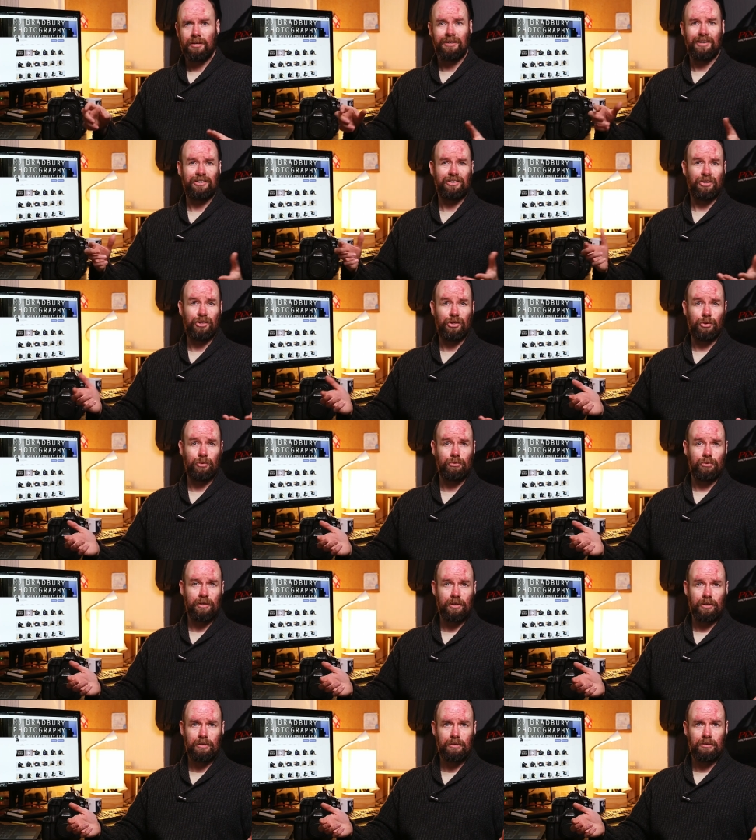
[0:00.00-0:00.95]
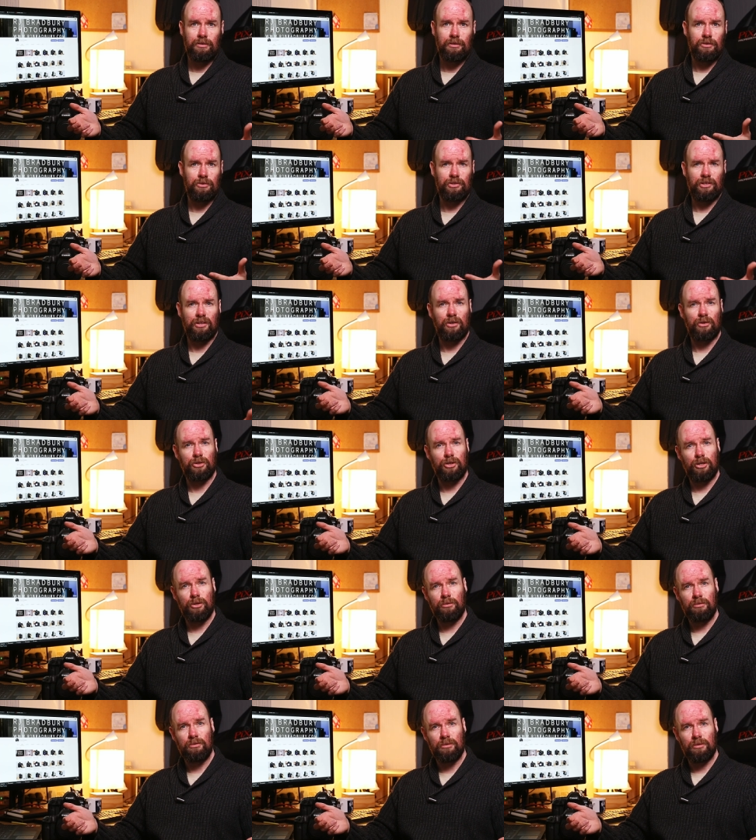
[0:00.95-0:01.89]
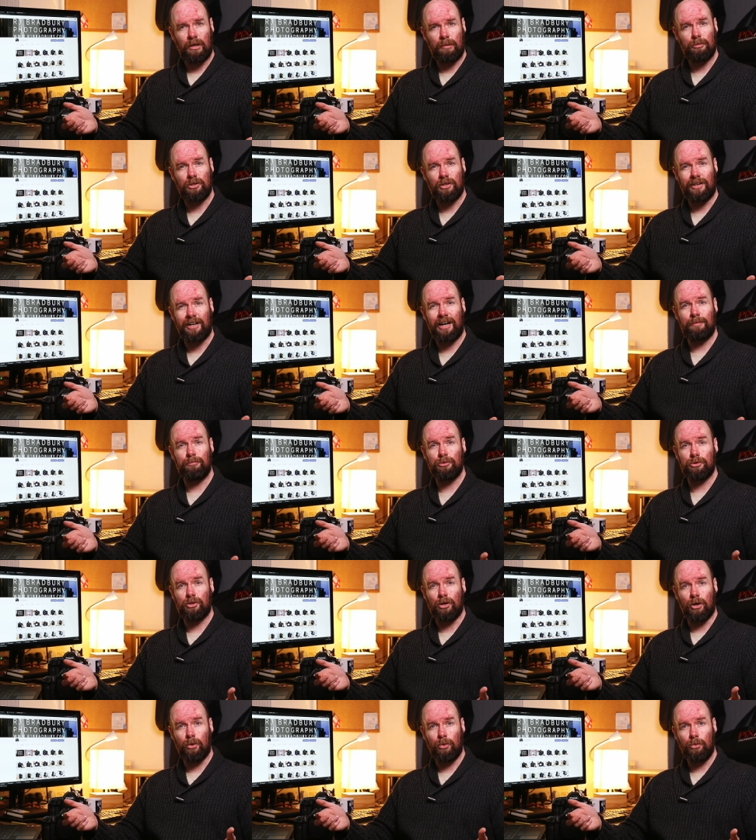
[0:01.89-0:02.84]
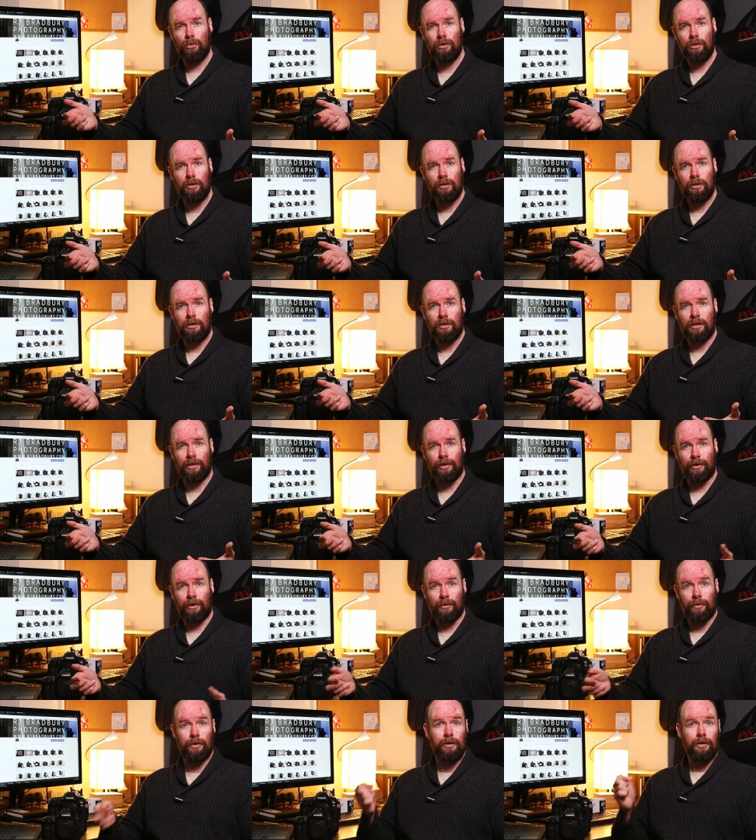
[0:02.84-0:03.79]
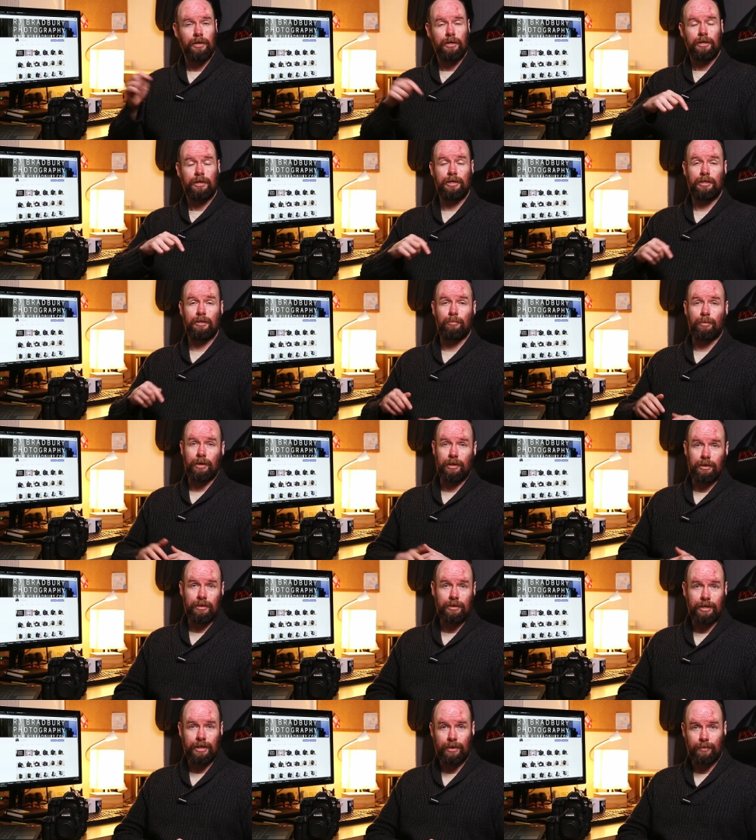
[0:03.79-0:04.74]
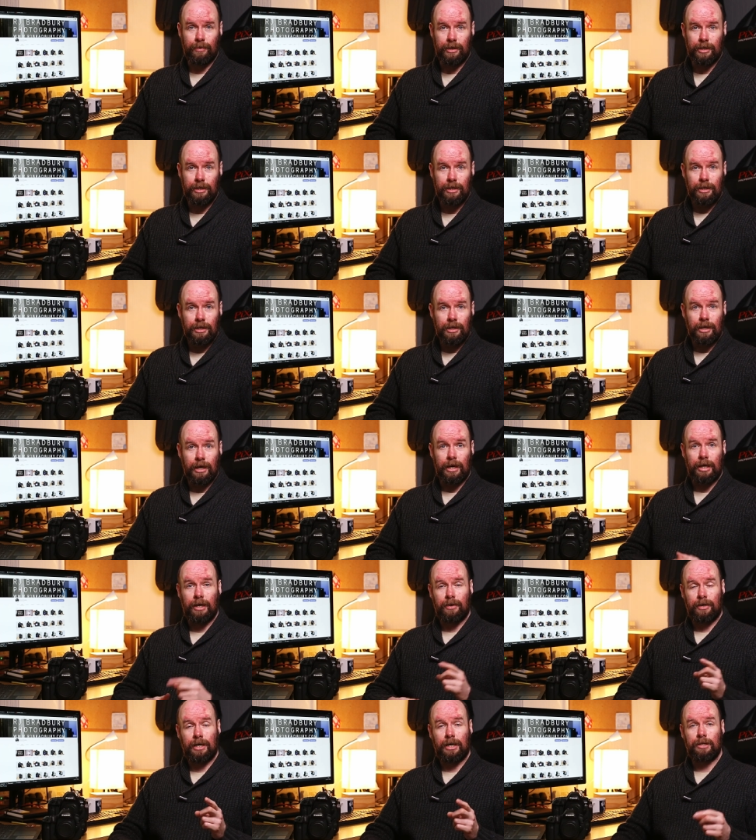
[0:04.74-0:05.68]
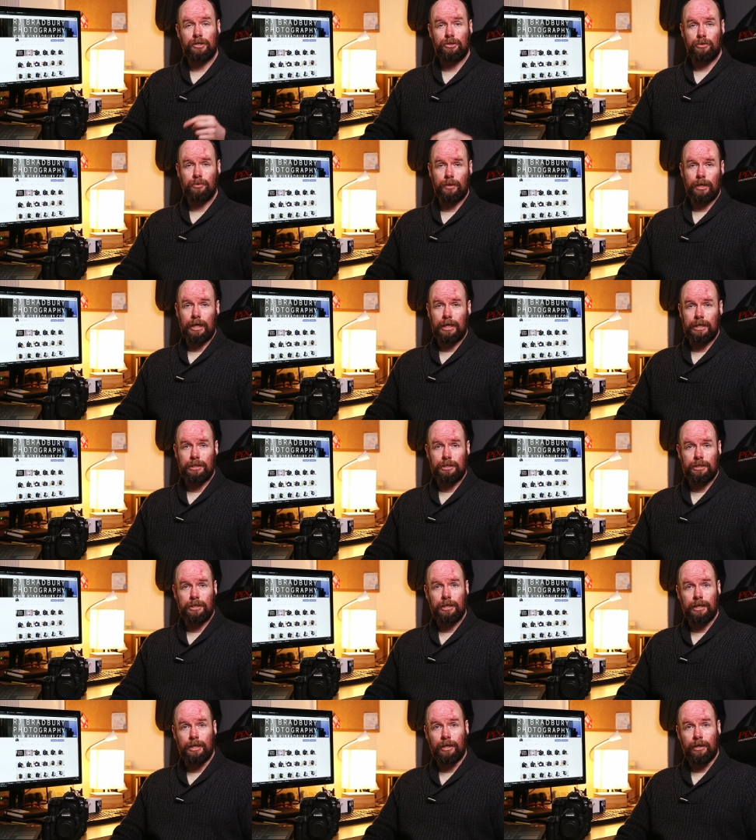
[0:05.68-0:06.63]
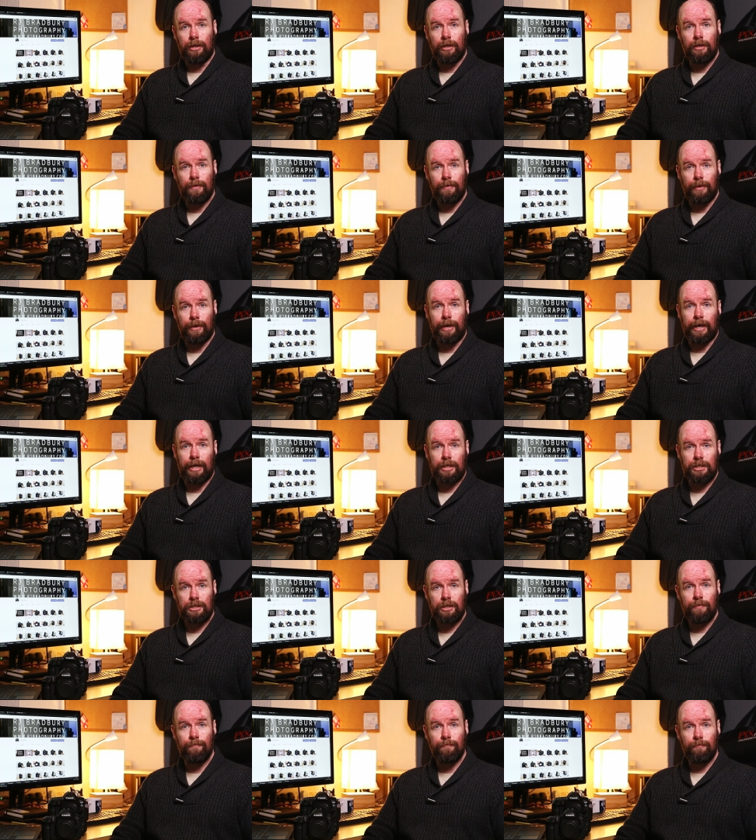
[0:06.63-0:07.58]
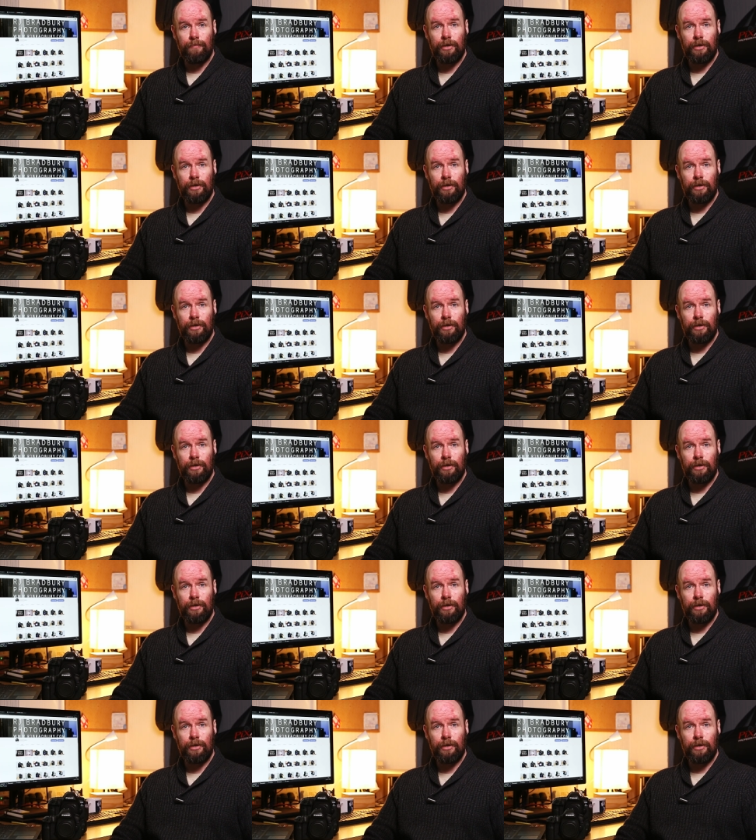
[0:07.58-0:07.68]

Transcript: That's a new thing. Or is it not new? I'm just, I'm just old. I don't know. Hit the bell anyway, and I'll catch you guys in the next.